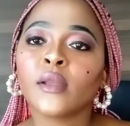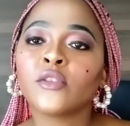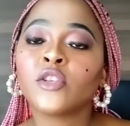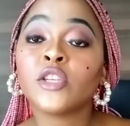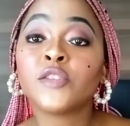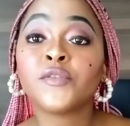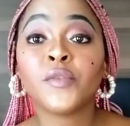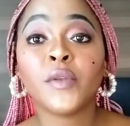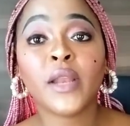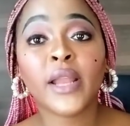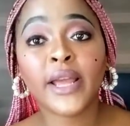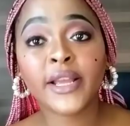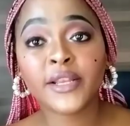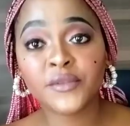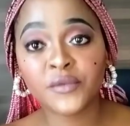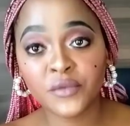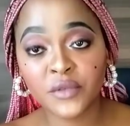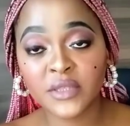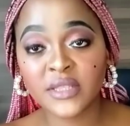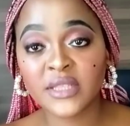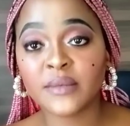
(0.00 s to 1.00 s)
Just for likes,
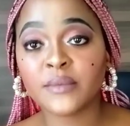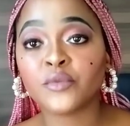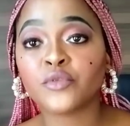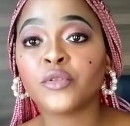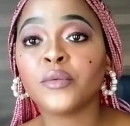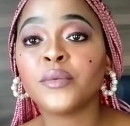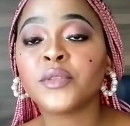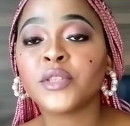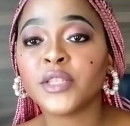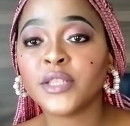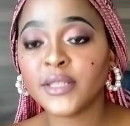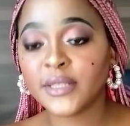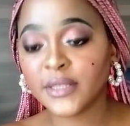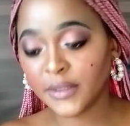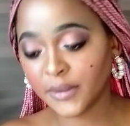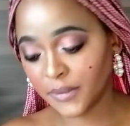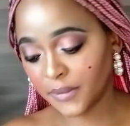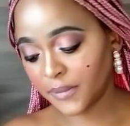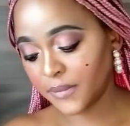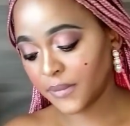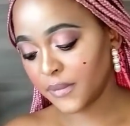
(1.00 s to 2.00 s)
views, and subscriptions.
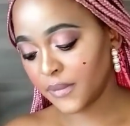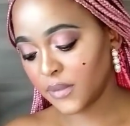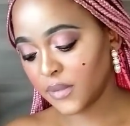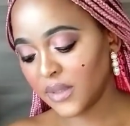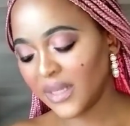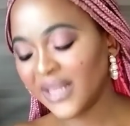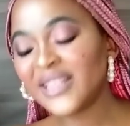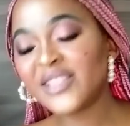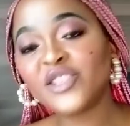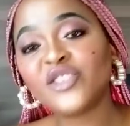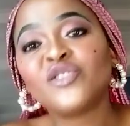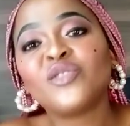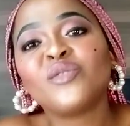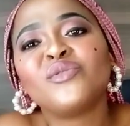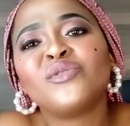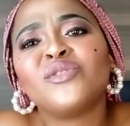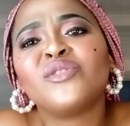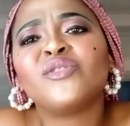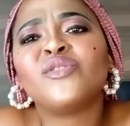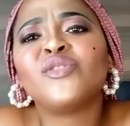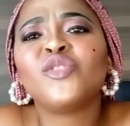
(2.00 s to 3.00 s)
It's so
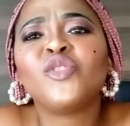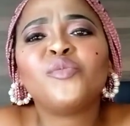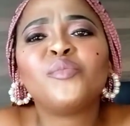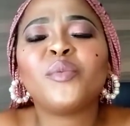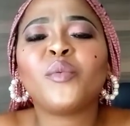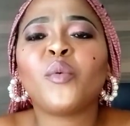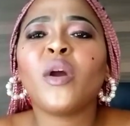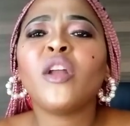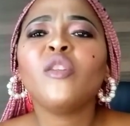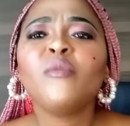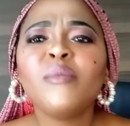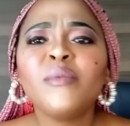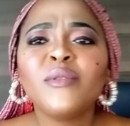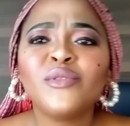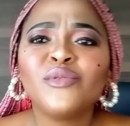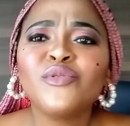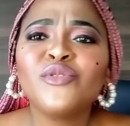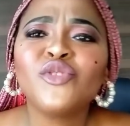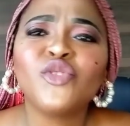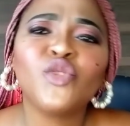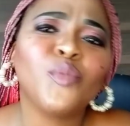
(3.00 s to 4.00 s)
stupid. Why do people
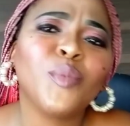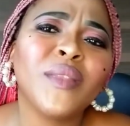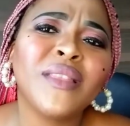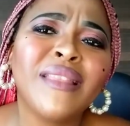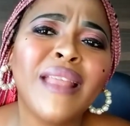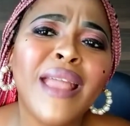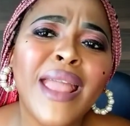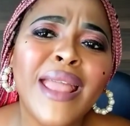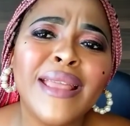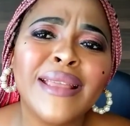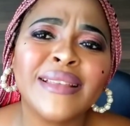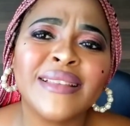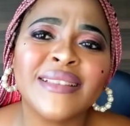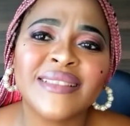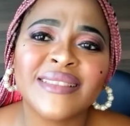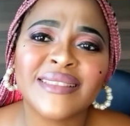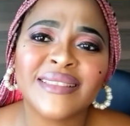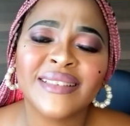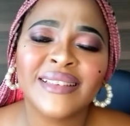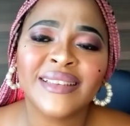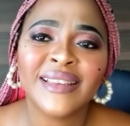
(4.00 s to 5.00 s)
do stupid
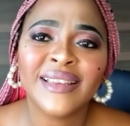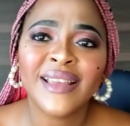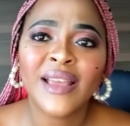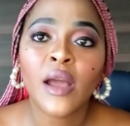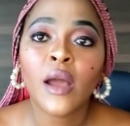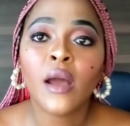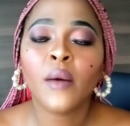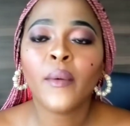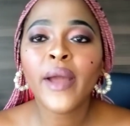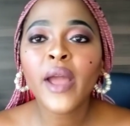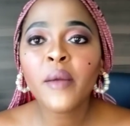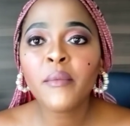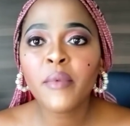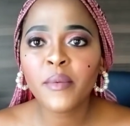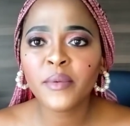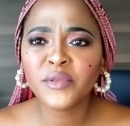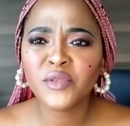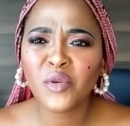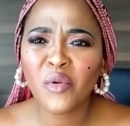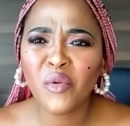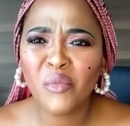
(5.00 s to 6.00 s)
things? Why are
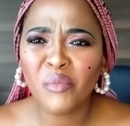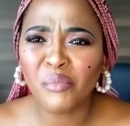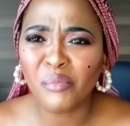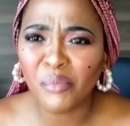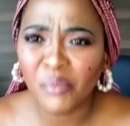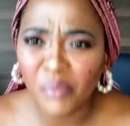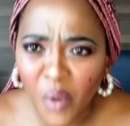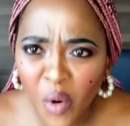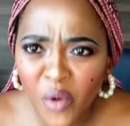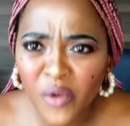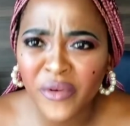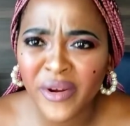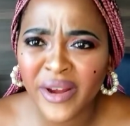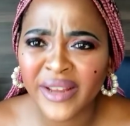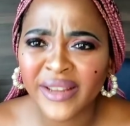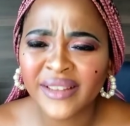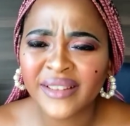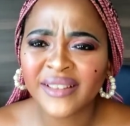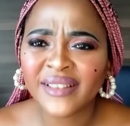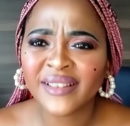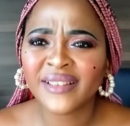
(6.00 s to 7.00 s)
people so
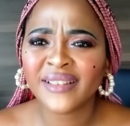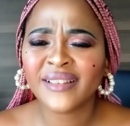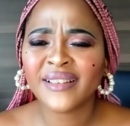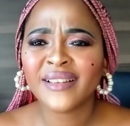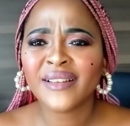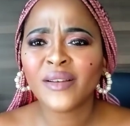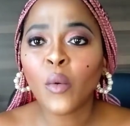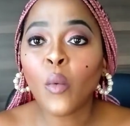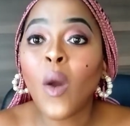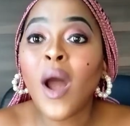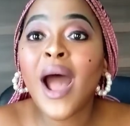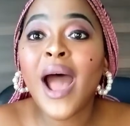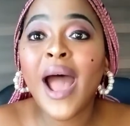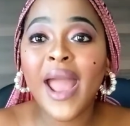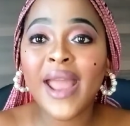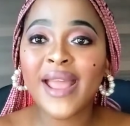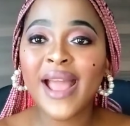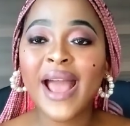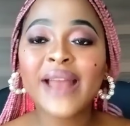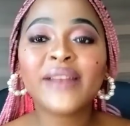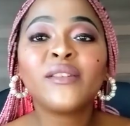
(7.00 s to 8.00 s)
boring?
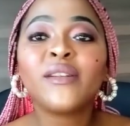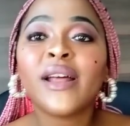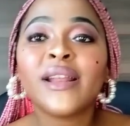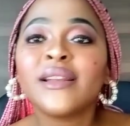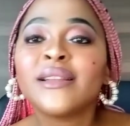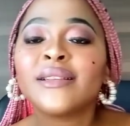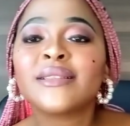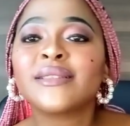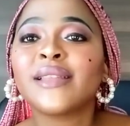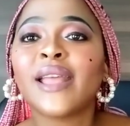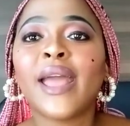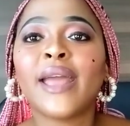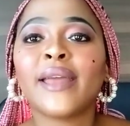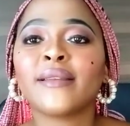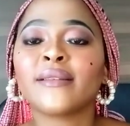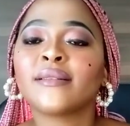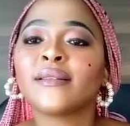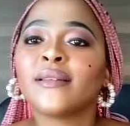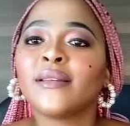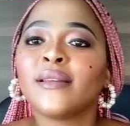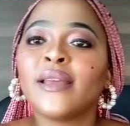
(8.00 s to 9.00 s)
Why? I don't
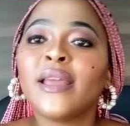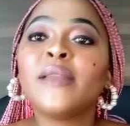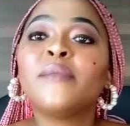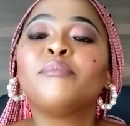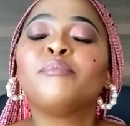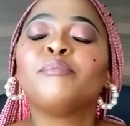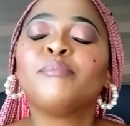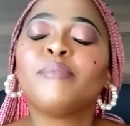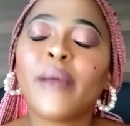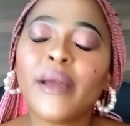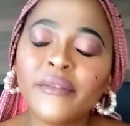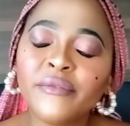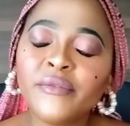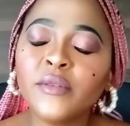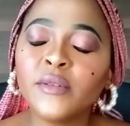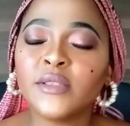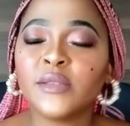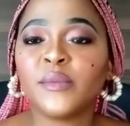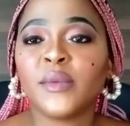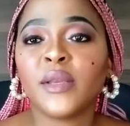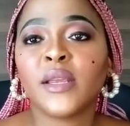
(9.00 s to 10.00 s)
understand. It
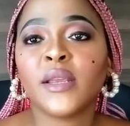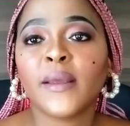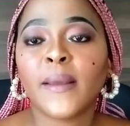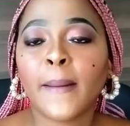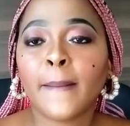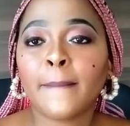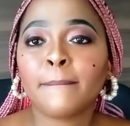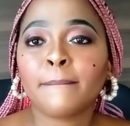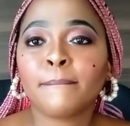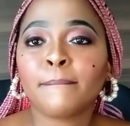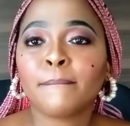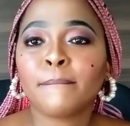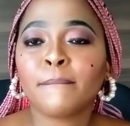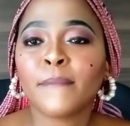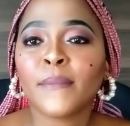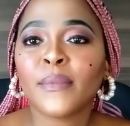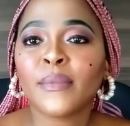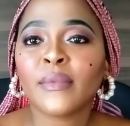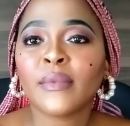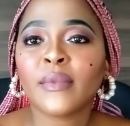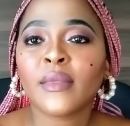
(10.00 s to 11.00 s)
baffles me.
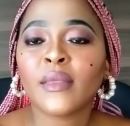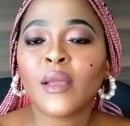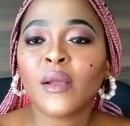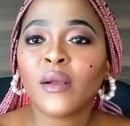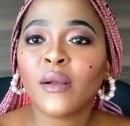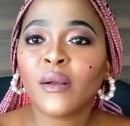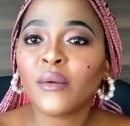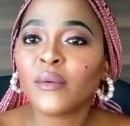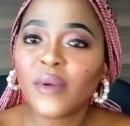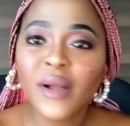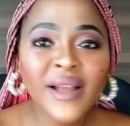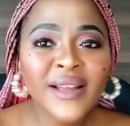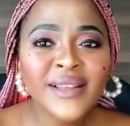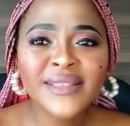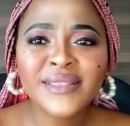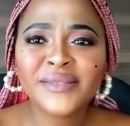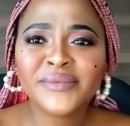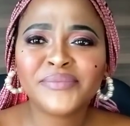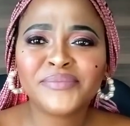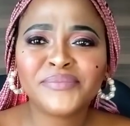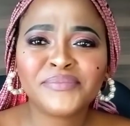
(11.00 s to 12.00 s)
Right?
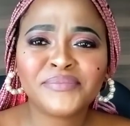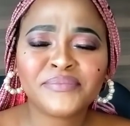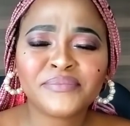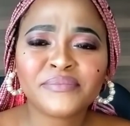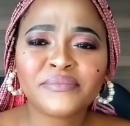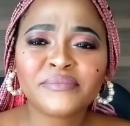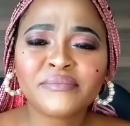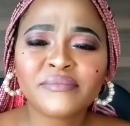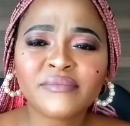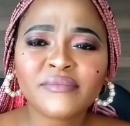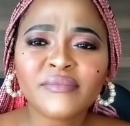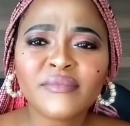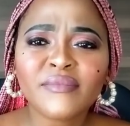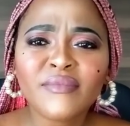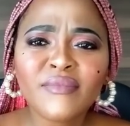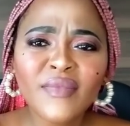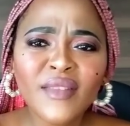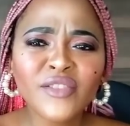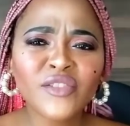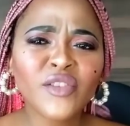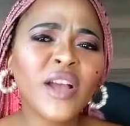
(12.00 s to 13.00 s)

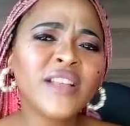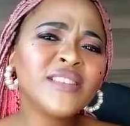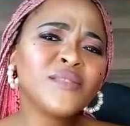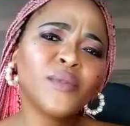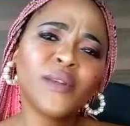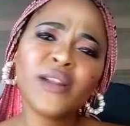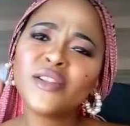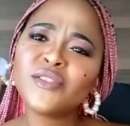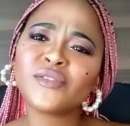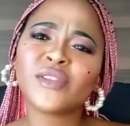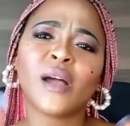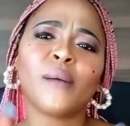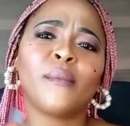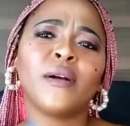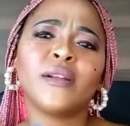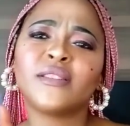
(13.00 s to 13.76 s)
So I just wanted to come